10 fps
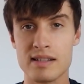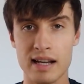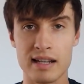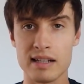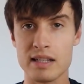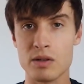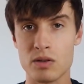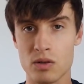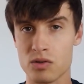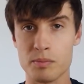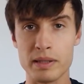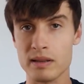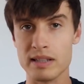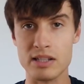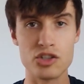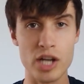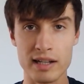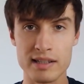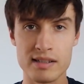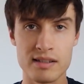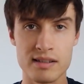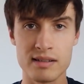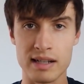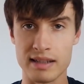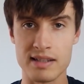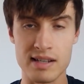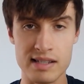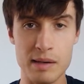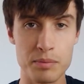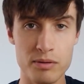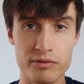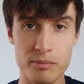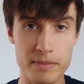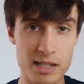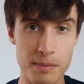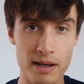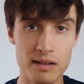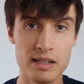secondly, you can also build these checklists, like this example from Mixpanel,